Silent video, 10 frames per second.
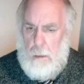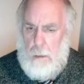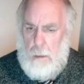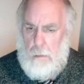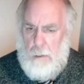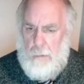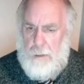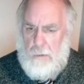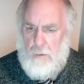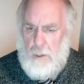And we are
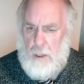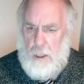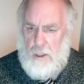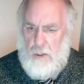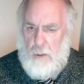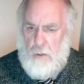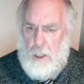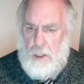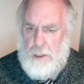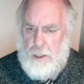bound to acknowledge, O oh
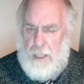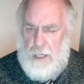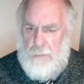God, that there are